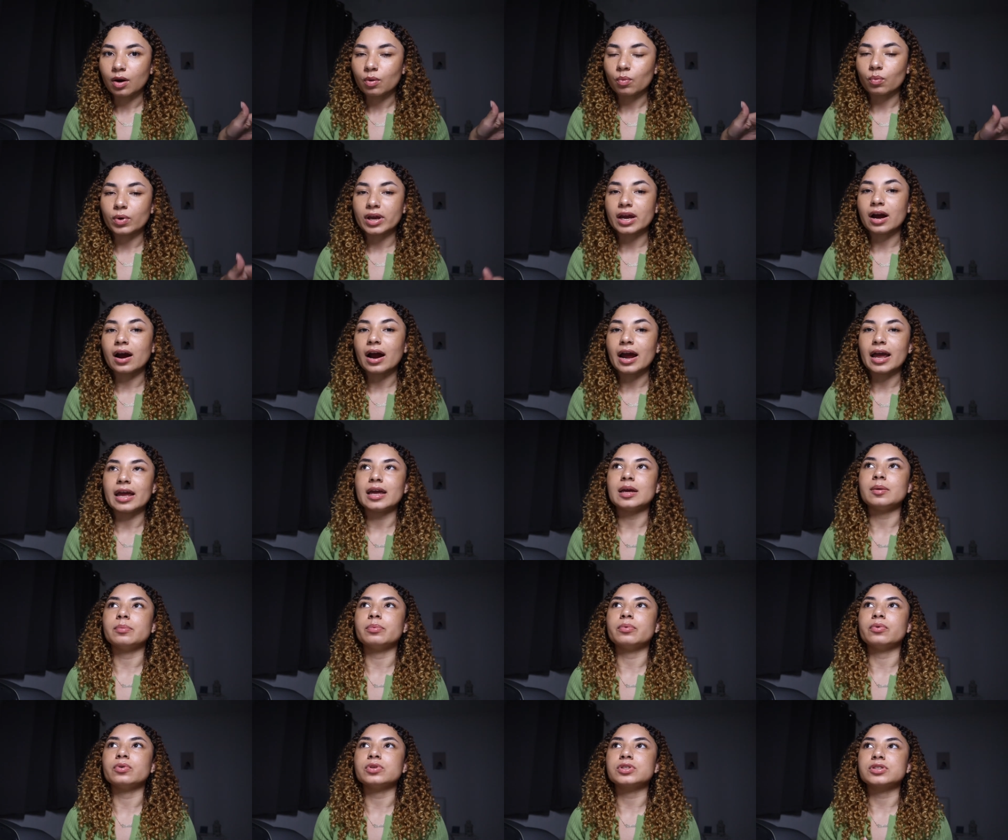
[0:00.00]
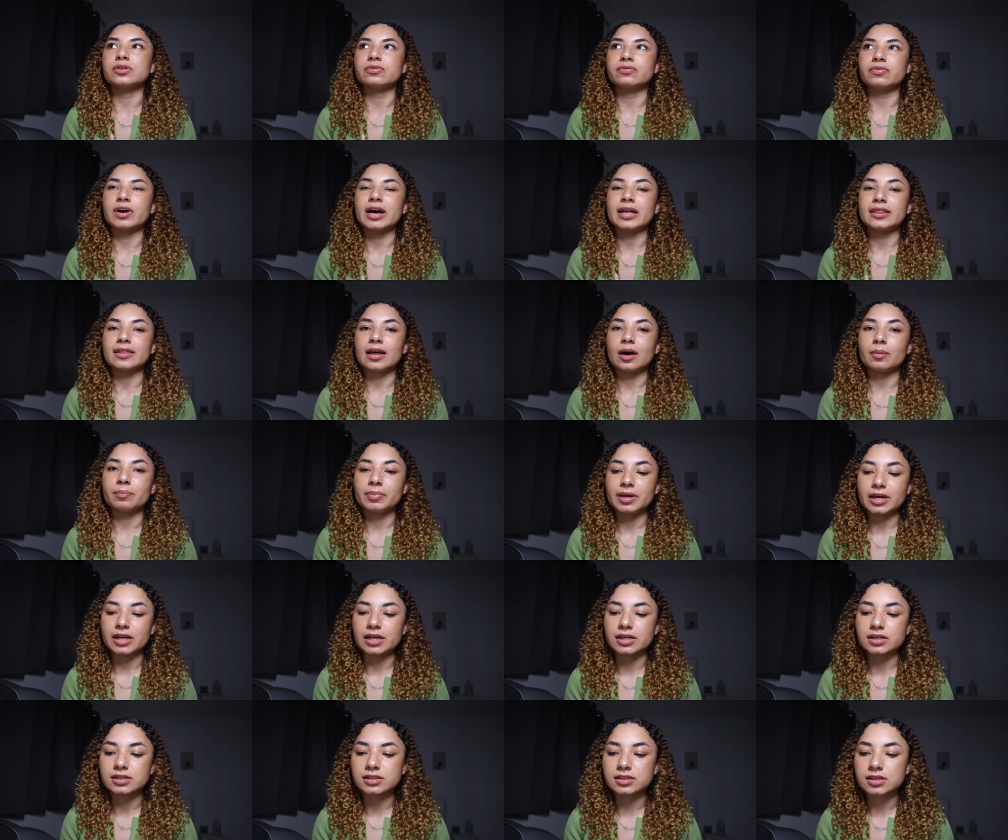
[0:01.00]
we are able to find that
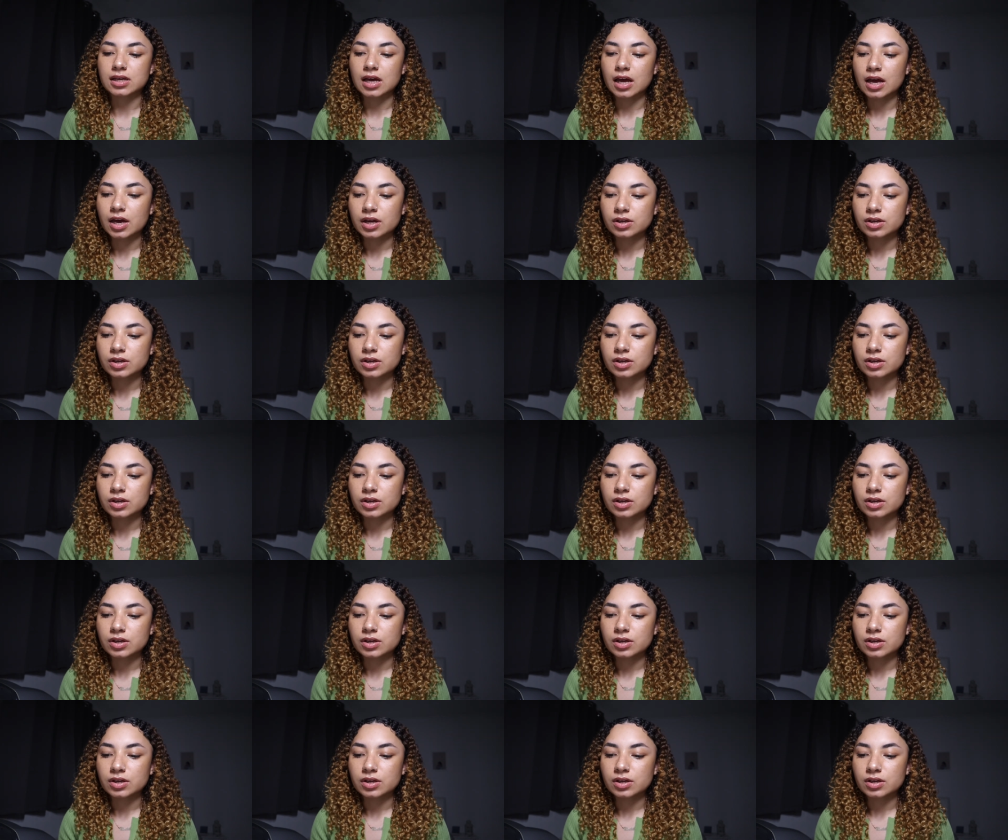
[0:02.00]
peace.